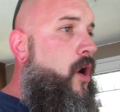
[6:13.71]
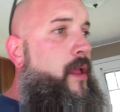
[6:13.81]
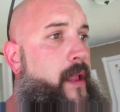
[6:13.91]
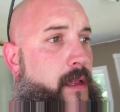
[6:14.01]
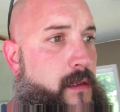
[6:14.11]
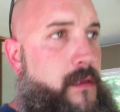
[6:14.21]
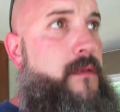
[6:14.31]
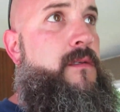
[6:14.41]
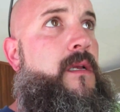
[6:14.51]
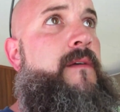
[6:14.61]
caulking
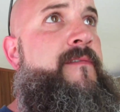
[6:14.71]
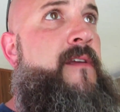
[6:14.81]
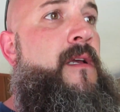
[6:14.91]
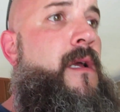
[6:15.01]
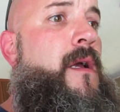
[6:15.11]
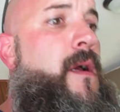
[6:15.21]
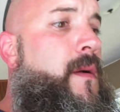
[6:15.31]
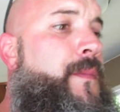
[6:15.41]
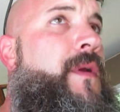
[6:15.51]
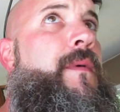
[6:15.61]
stuff.
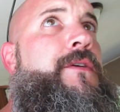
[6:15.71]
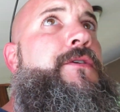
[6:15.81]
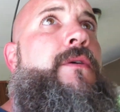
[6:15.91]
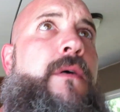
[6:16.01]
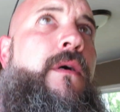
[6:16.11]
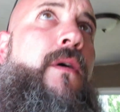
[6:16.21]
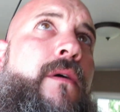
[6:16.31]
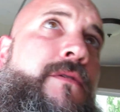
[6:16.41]
Pretty much all I